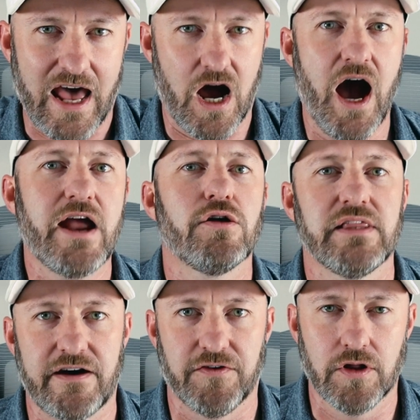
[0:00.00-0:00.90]
at a higher
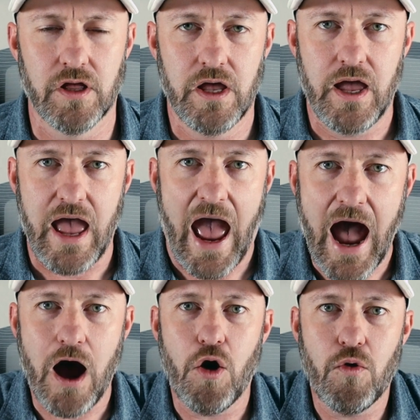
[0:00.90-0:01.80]
level
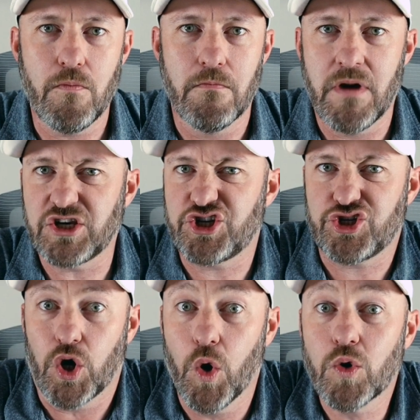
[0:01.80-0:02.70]
how
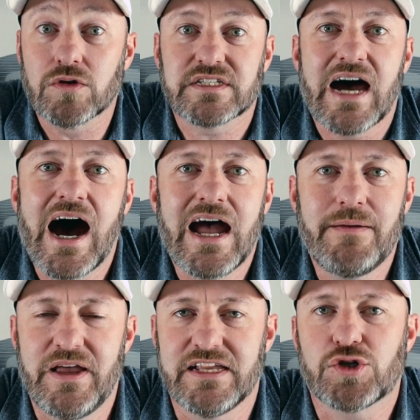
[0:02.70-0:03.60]
much total
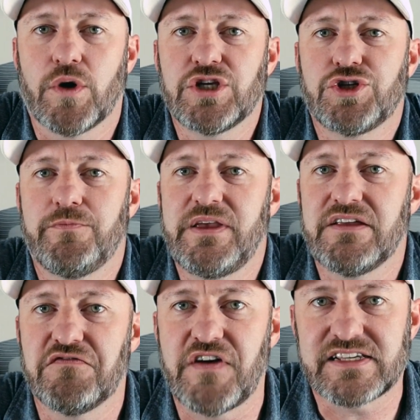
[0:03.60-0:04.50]
time is going to be
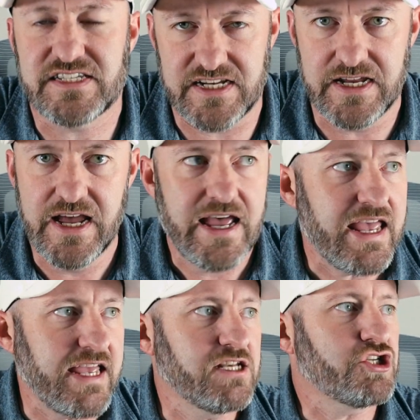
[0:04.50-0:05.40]
invested
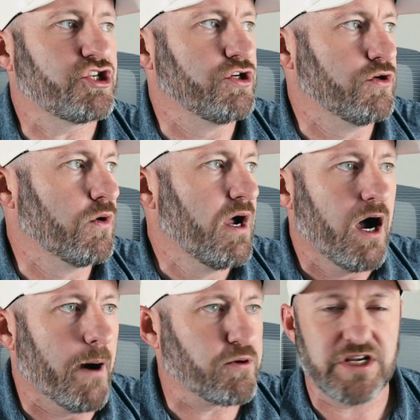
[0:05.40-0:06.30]
into
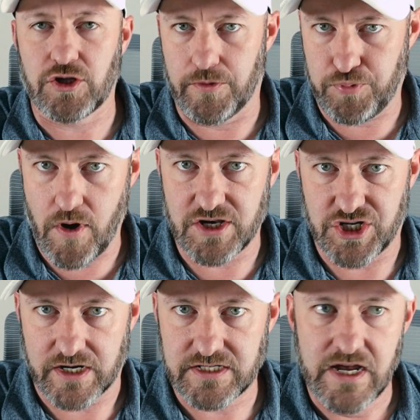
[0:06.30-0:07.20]
a particular
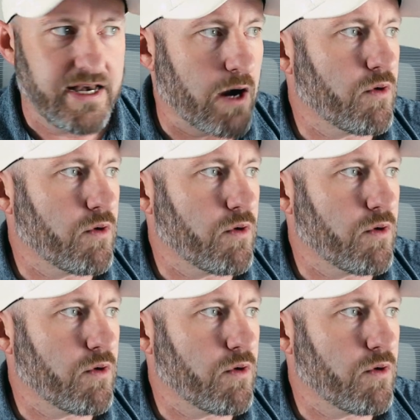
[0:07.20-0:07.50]
project? Now